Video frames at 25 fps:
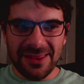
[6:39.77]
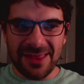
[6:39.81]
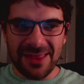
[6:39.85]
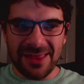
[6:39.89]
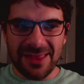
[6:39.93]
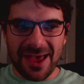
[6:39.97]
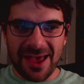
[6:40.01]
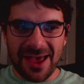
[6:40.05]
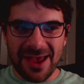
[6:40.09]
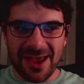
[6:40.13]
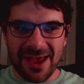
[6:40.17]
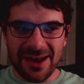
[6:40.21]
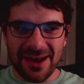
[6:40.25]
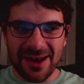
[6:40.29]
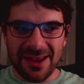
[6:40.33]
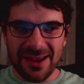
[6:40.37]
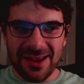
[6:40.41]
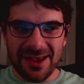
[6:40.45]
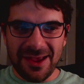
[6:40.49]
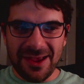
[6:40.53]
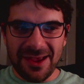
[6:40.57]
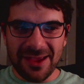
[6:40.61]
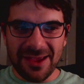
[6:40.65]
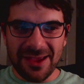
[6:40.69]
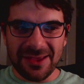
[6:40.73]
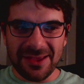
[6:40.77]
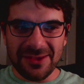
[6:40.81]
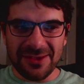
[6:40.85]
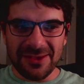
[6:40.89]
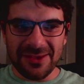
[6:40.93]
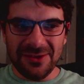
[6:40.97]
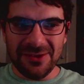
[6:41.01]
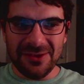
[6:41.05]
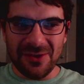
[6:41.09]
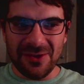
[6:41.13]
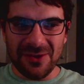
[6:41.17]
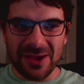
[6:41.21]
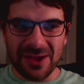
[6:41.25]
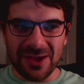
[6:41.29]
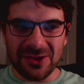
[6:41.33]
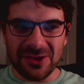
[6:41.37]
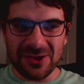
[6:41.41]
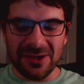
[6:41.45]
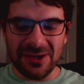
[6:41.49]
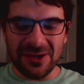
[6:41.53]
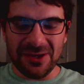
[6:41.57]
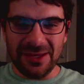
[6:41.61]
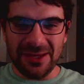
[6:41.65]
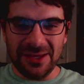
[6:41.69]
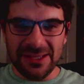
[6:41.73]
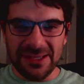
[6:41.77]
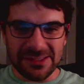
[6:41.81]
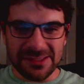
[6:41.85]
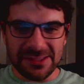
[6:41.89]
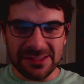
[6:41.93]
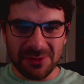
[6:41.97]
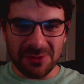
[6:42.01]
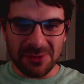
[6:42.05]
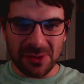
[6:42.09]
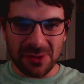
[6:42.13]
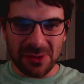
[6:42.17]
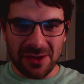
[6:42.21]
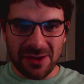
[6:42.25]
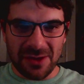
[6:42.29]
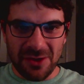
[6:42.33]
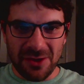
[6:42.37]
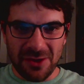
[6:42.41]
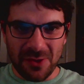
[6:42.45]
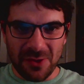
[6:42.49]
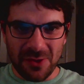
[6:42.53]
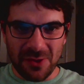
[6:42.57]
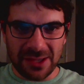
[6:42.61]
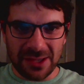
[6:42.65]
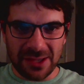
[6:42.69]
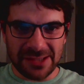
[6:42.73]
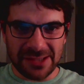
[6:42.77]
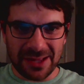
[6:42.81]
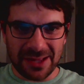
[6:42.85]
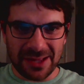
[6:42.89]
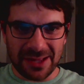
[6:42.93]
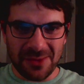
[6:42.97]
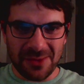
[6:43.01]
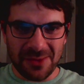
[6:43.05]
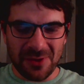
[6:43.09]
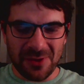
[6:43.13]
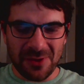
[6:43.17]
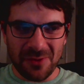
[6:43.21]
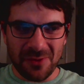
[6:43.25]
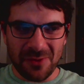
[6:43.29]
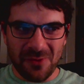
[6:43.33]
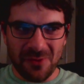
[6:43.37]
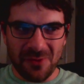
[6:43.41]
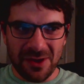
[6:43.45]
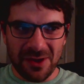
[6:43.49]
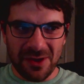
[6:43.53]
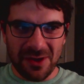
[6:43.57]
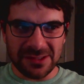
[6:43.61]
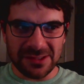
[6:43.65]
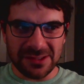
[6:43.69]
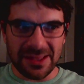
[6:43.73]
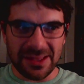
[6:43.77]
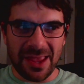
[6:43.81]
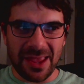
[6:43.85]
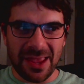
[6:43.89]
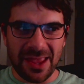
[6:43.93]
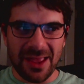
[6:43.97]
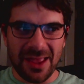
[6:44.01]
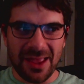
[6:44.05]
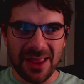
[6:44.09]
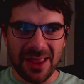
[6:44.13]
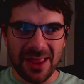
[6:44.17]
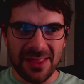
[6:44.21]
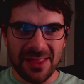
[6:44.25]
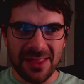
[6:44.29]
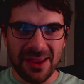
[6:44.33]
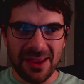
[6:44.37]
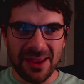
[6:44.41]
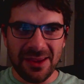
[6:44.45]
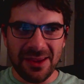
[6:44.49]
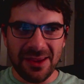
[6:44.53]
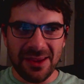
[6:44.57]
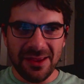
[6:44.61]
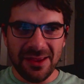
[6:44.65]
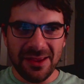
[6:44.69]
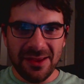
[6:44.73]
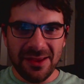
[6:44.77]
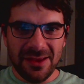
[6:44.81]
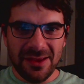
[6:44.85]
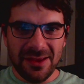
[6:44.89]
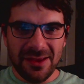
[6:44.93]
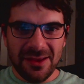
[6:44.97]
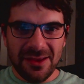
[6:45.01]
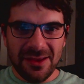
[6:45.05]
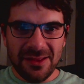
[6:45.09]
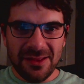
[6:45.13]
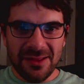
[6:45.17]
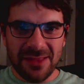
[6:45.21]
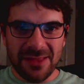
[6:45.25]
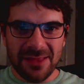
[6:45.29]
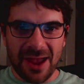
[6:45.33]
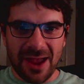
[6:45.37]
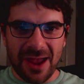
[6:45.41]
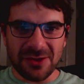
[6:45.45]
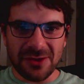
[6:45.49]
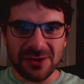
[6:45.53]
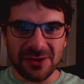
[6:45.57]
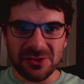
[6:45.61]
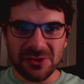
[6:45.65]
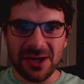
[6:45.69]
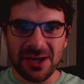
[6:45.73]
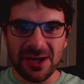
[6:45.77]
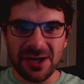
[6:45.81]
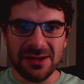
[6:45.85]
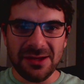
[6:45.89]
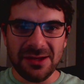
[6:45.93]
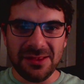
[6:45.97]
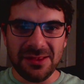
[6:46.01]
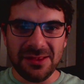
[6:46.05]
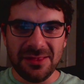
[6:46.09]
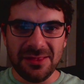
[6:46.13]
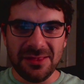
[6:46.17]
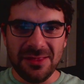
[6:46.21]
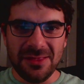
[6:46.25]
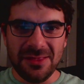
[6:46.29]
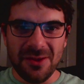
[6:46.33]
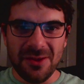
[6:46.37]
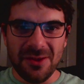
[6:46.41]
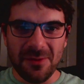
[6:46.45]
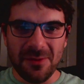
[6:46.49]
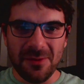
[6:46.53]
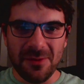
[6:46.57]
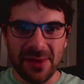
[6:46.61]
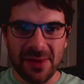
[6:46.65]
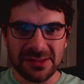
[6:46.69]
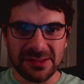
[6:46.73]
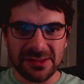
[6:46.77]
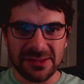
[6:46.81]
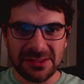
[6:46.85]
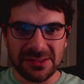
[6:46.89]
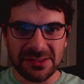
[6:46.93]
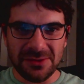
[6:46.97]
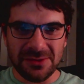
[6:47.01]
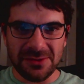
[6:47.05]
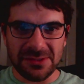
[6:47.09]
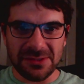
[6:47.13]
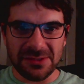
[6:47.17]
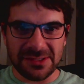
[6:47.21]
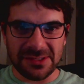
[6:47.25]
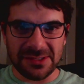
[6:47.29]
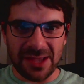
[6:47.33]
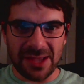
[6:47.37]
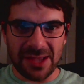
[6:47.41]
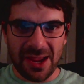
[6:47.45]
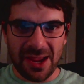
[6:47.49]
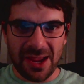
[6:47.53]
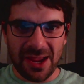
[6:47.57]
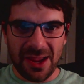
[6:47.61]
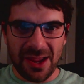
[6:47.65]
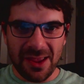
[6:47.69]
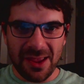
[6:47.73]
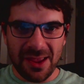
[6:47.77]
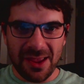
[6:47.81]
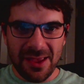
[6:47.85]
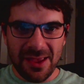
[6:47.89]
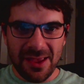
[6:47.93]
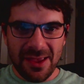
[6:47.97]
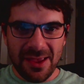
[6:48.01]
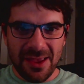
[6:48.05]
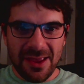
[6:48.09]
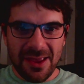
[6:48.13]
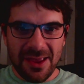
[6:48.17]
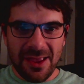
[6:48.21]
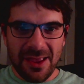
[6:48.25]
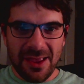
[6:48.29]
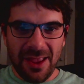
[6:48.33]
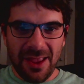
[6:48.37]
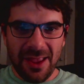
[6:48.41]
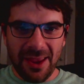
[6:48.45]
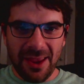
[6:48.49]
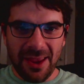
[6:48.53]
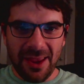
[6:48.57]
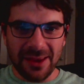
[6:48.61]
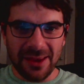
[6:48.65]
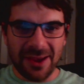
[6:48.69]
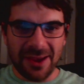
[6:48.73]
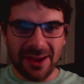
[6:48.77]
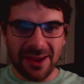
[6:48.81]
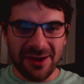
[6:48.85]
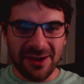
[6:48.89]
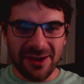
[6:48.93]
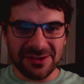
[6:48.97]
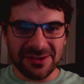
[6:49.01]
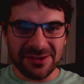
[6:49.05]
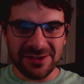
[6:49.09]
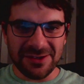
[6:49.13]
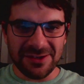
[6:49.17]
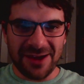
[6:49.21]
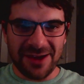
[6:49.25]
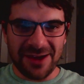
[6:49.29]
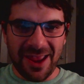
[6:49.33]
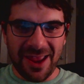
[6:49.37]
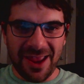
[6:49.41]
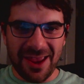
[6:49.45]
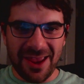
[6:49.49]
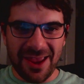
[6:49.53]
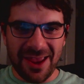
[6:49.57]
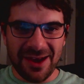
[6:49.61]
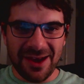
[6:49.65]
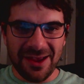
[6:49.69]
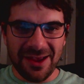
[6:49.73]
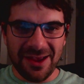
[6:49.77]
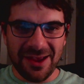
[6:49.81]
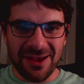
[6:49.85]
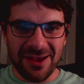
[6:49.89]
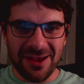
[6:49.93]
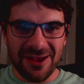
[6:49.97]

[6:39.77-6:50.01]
that I couldn't eat something without knowing exactly what it was. And the actor tried her best to stay in character and